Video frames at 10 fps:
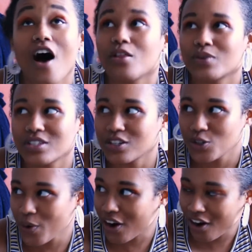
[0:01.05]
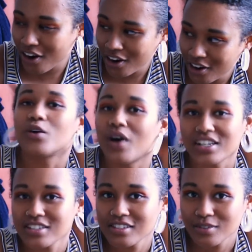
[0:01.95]
Follow us on Twitter. Follow
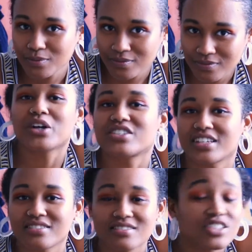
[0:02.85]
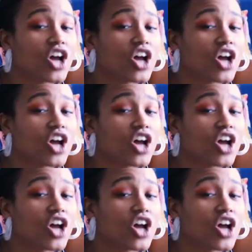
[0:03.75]
us in person.